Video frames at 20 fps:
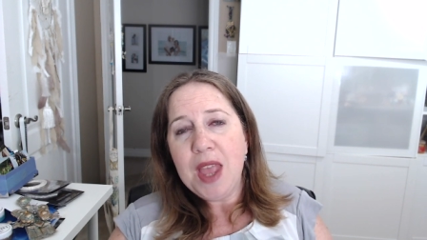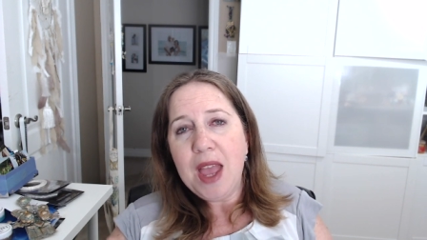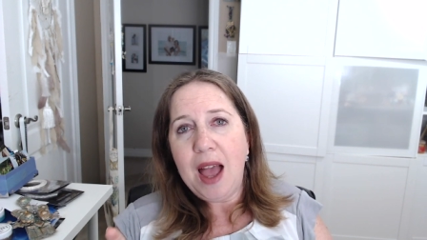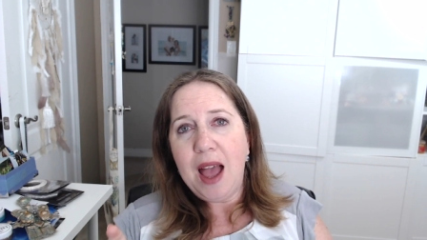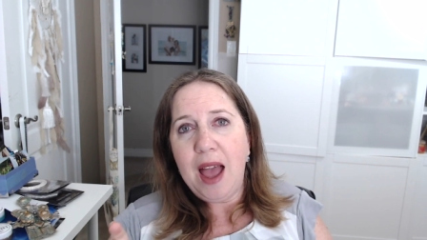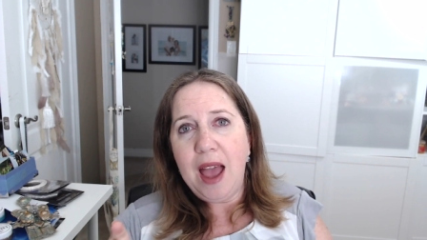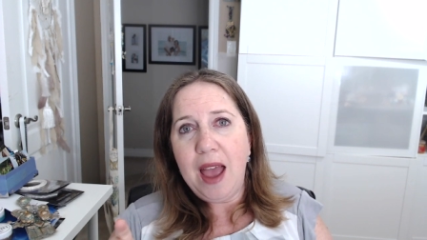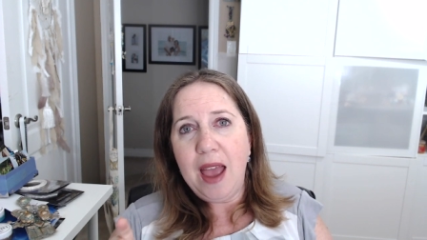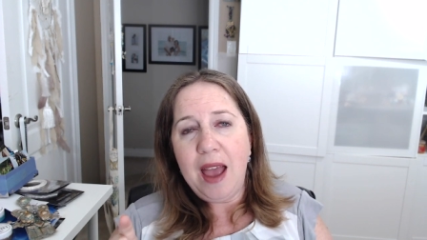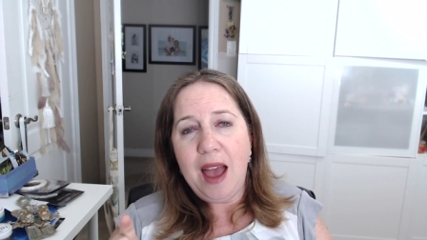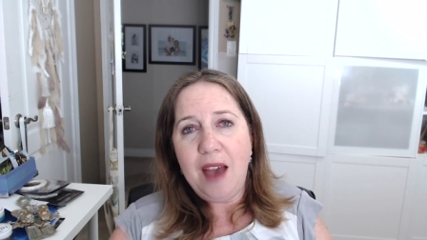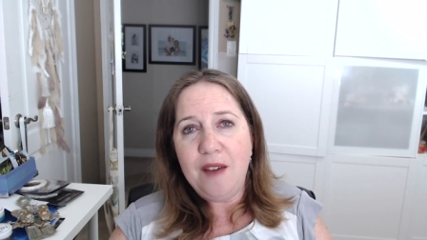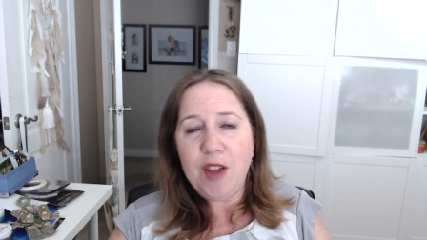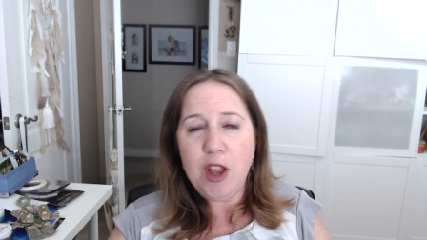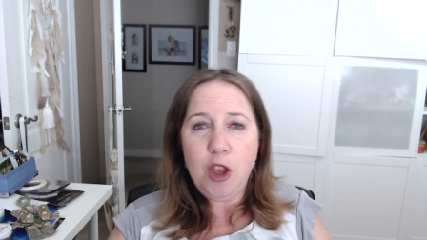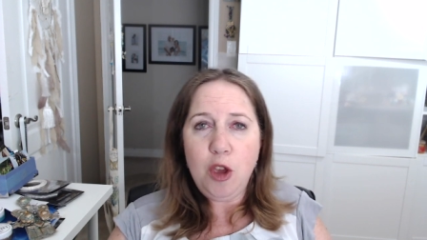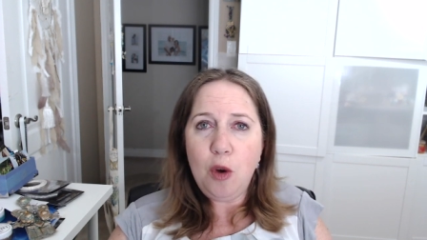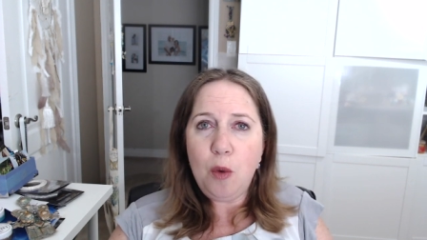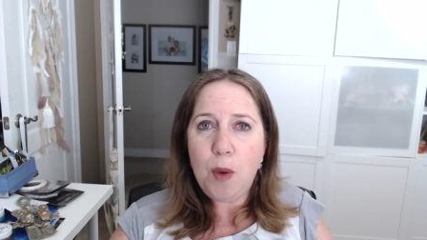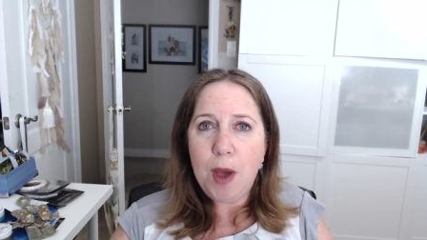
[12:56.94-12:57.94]
I have a
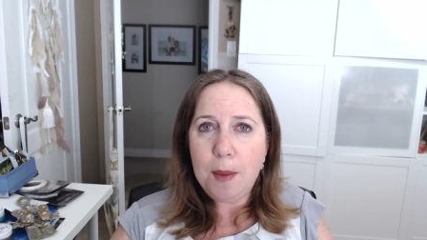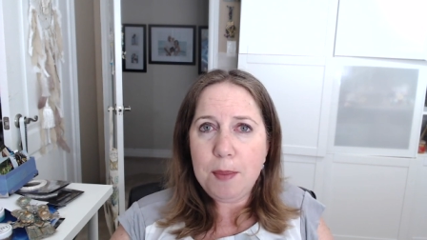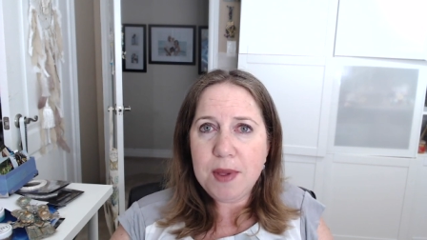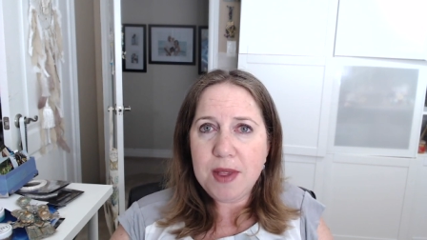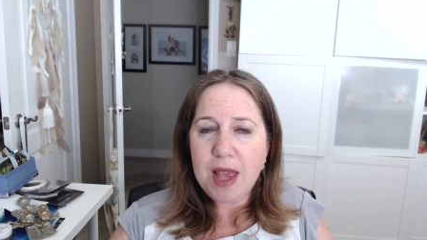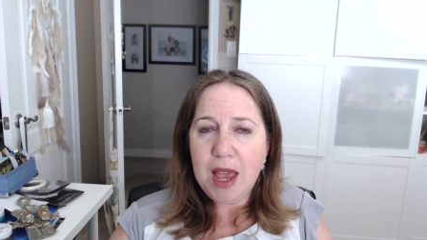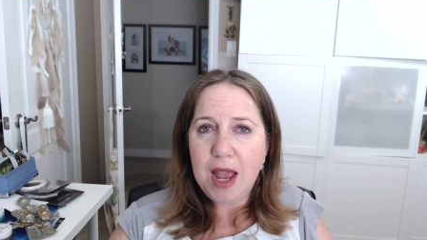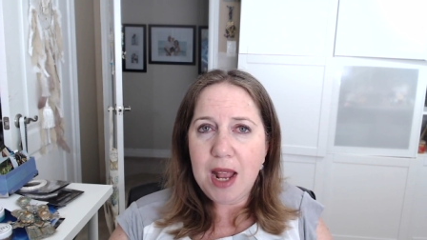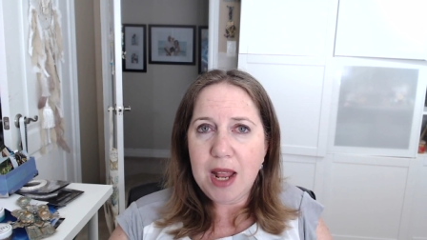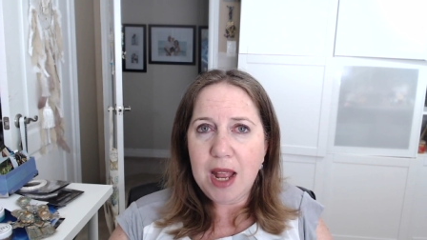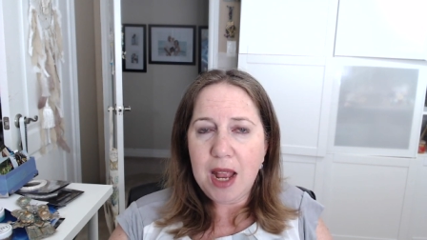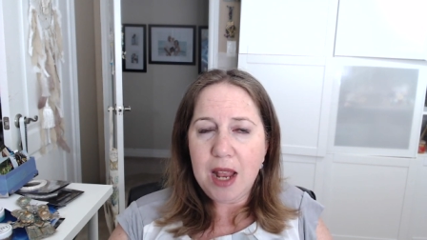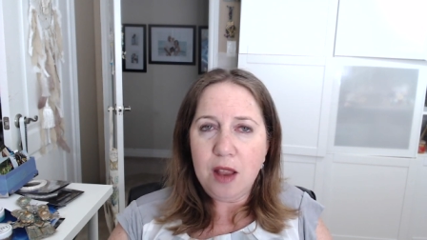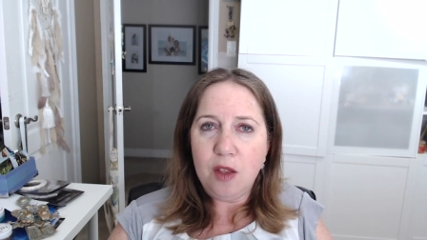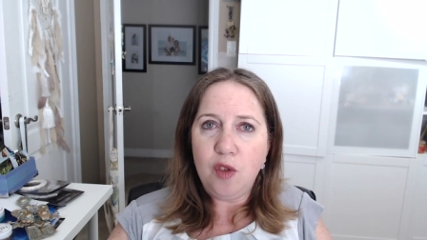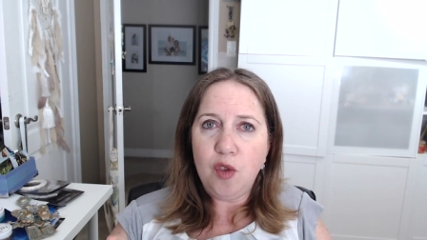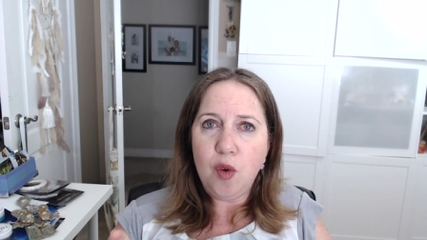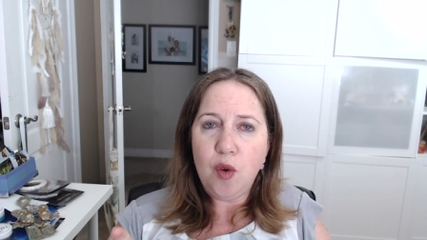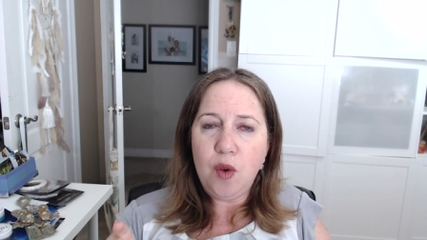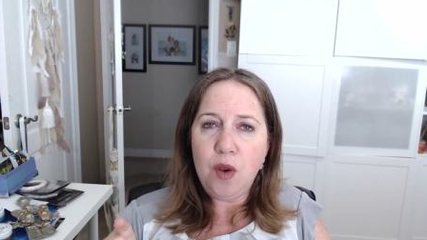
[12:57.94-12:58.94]
new website, and
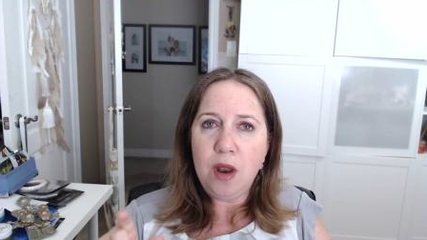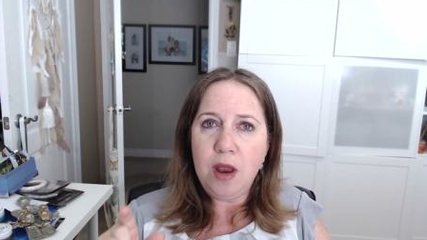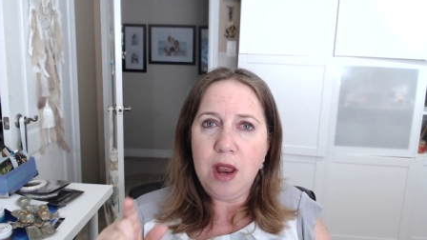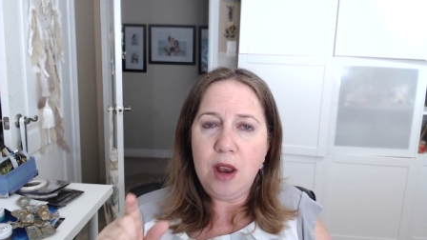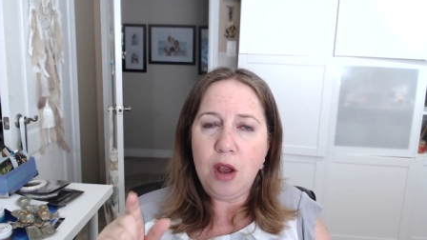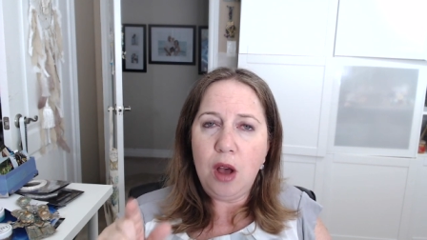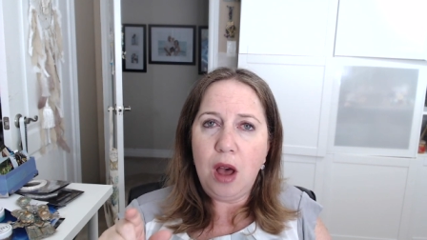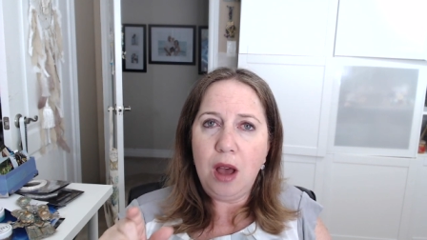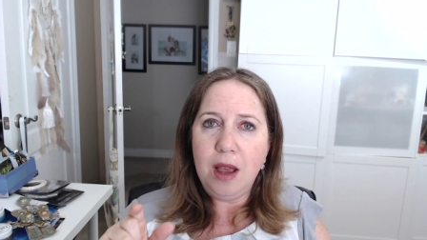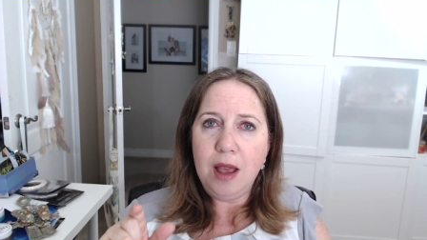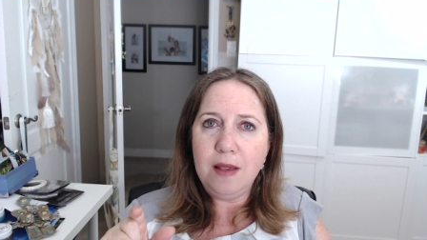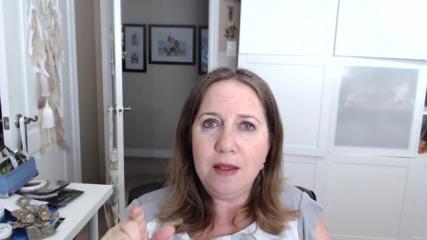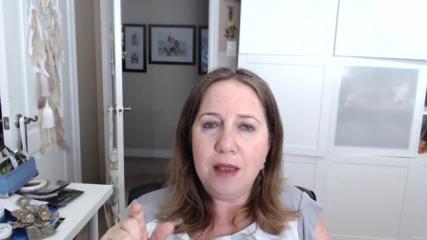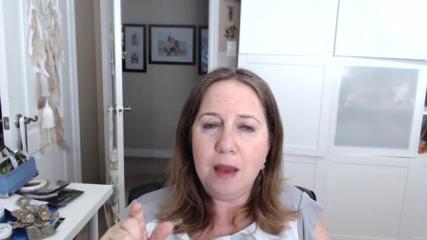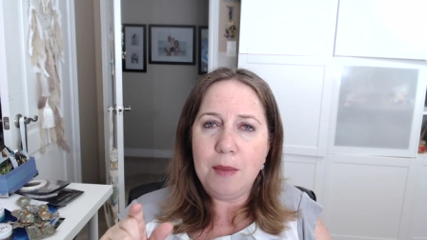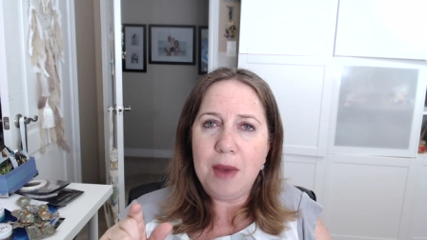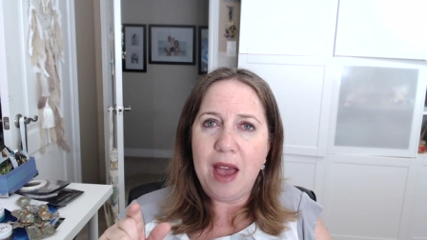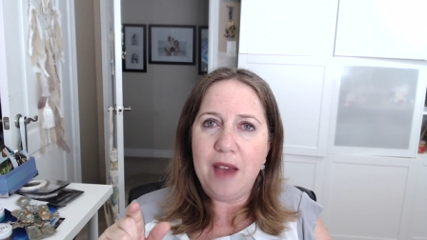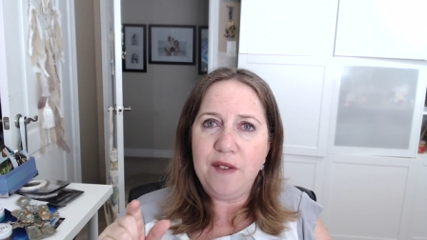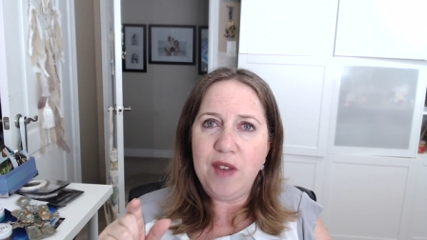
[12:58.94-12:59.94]
soon in August,
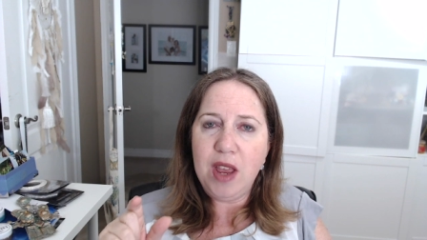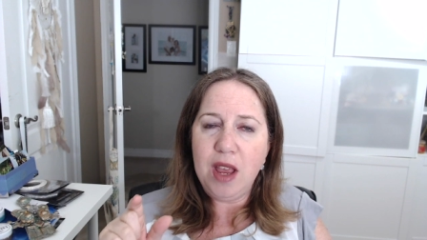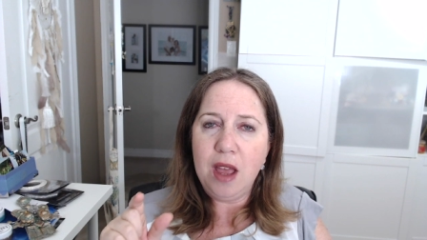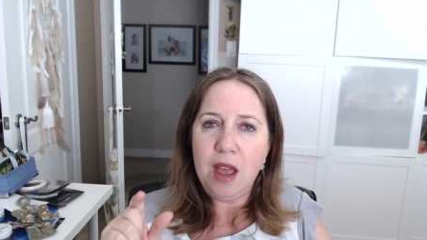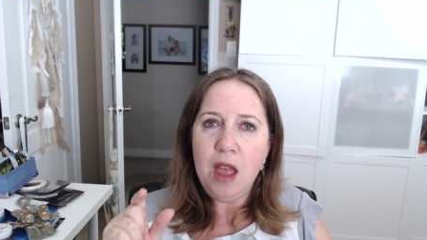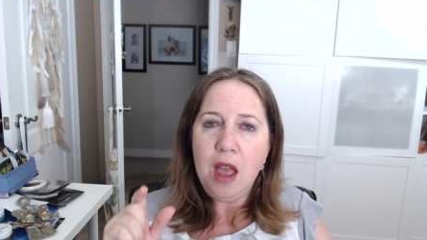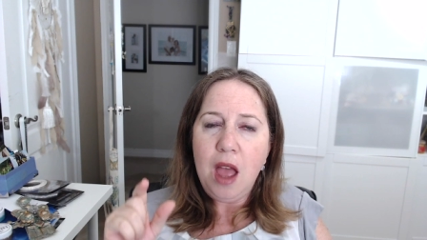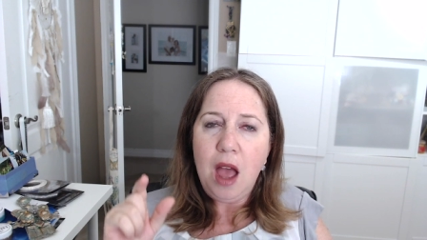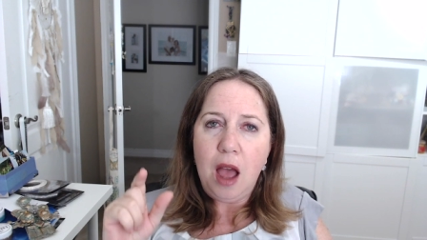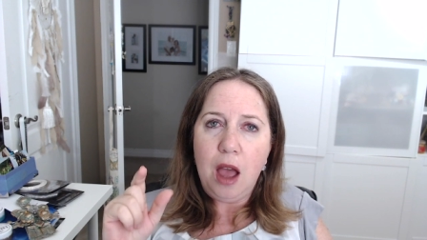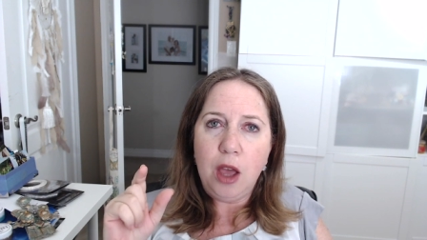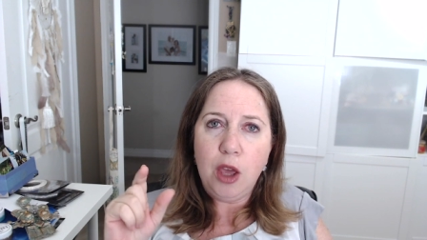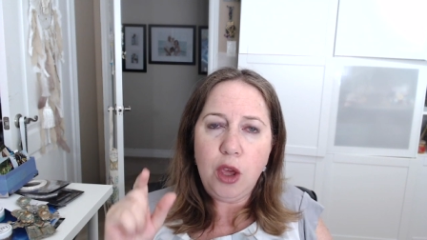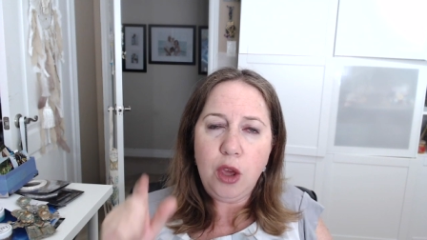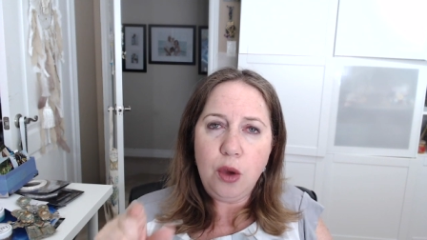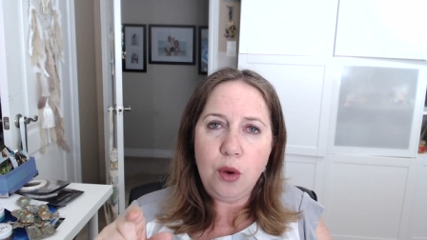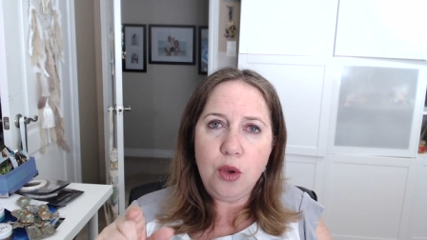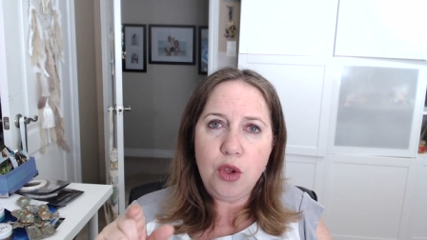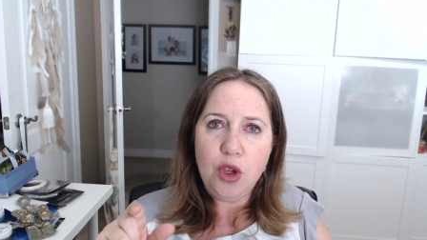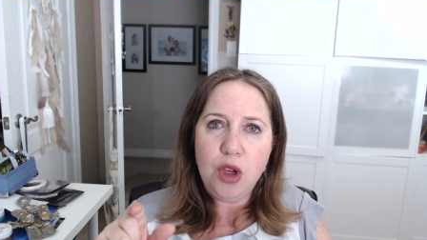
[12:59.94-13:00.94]
I'm having a
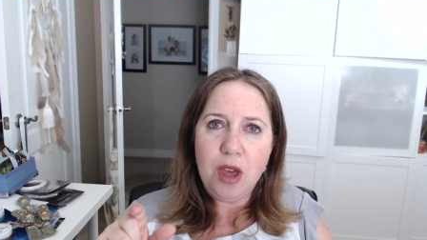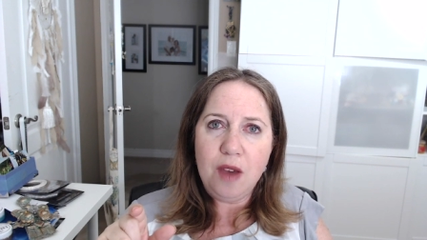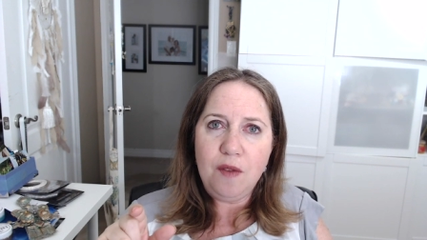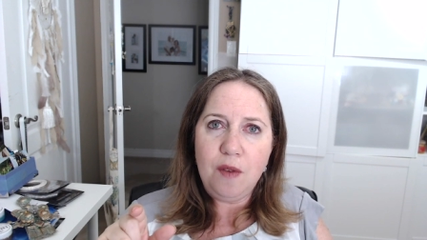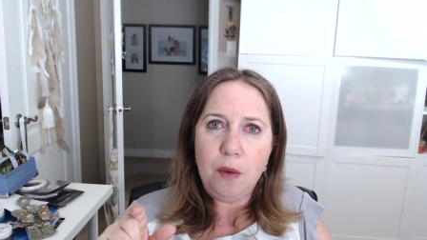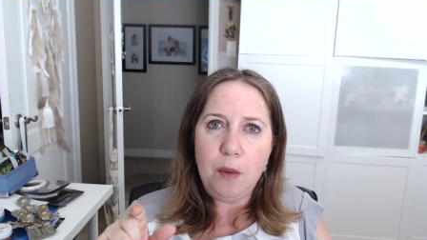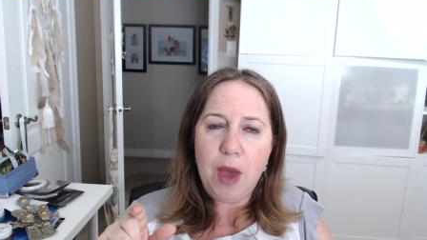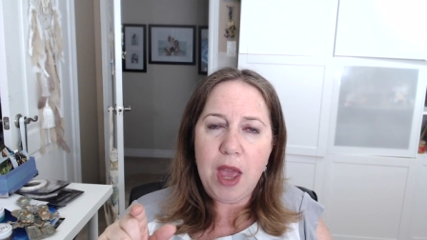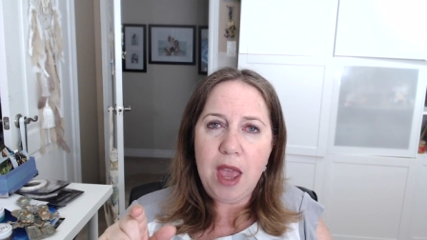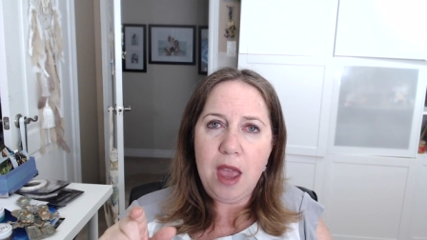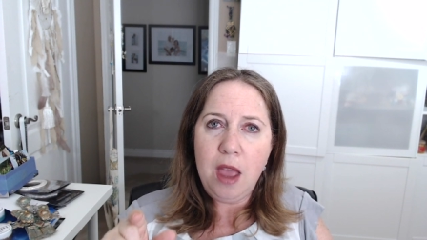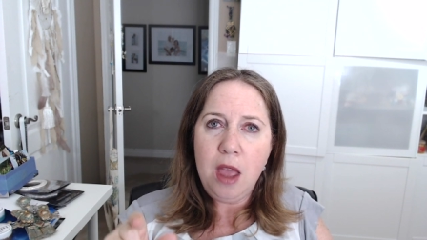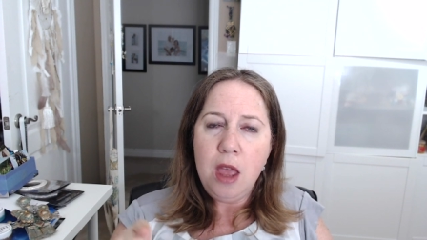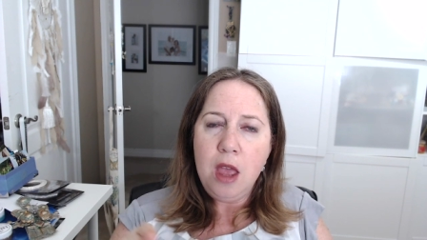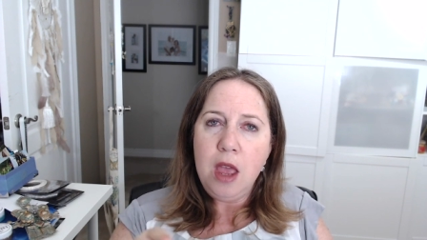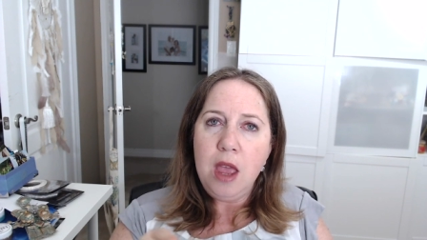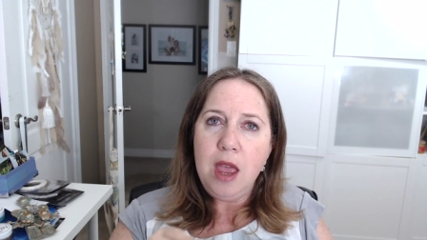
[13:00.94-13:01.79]
huge giveaway,